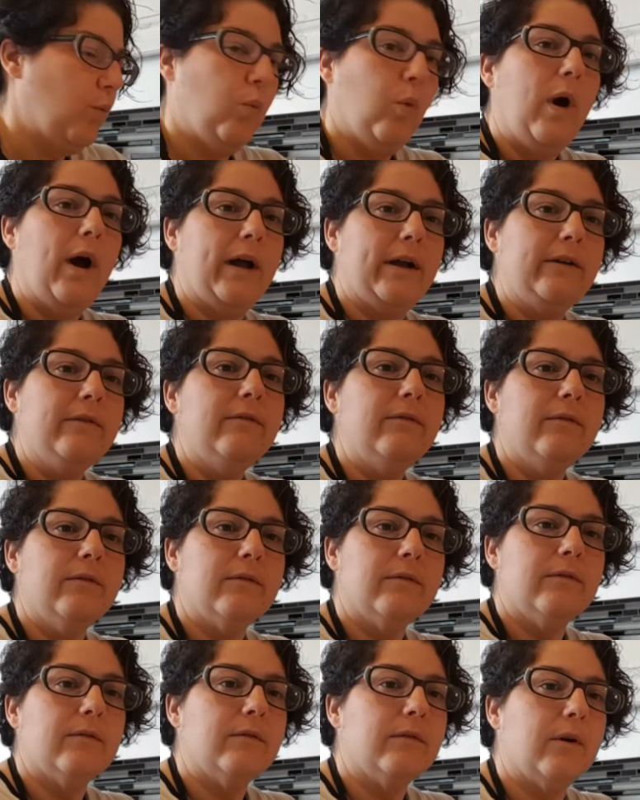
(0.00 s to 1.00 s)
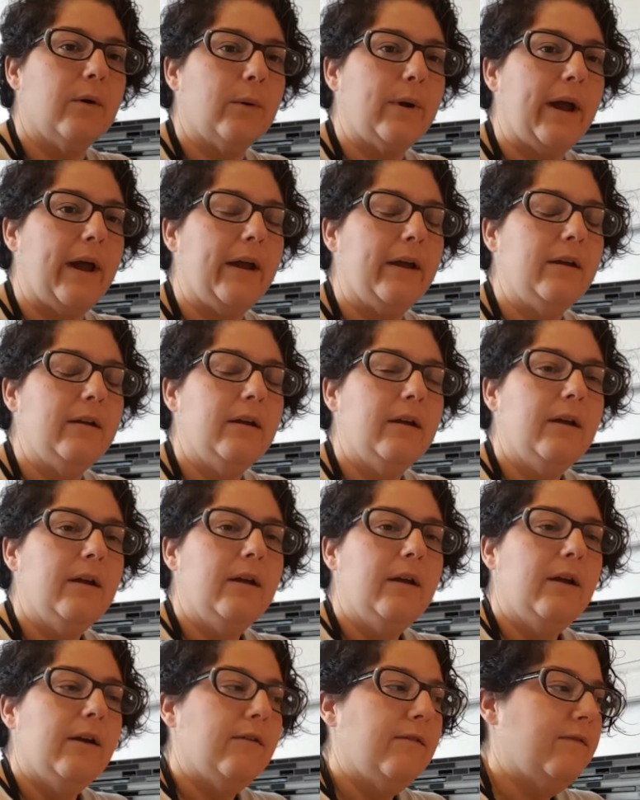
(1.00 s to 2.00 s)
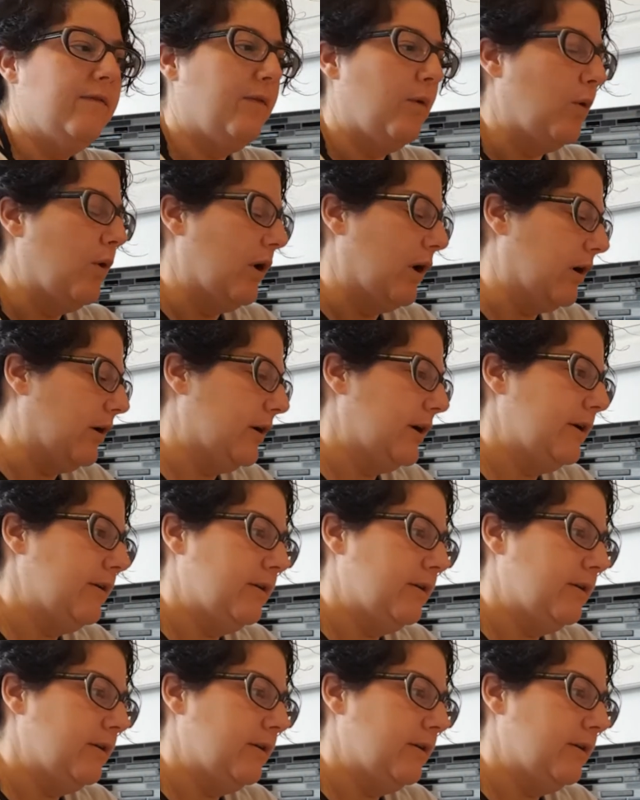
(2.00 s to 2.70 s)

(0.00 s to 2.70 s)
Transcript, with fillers: one, okay, for,